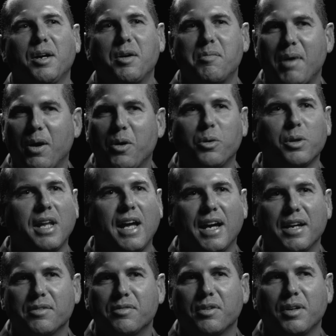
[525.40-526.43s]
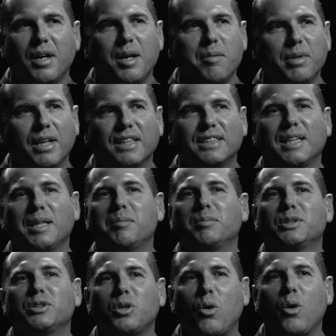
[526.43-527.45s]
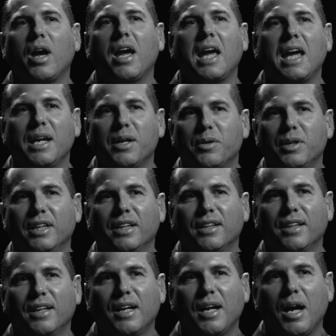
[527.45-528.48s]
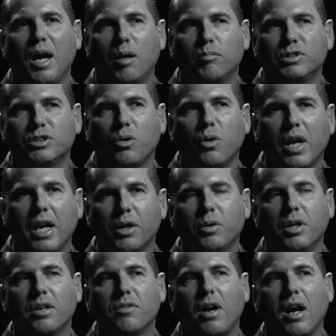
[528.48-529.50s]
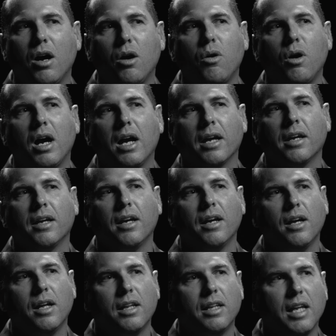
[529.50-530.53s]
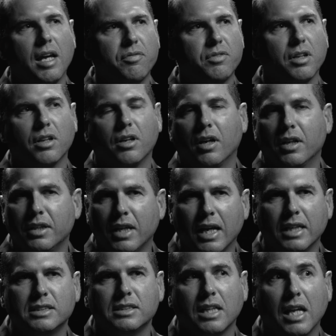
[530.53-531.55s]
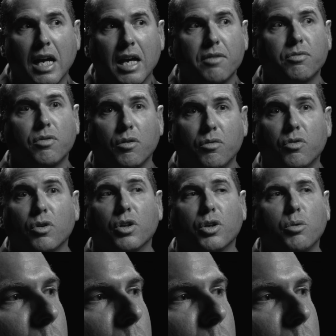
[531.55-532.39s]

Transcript: of my whole life because I am so angry. I'm so angry of how I left a, a nice life for a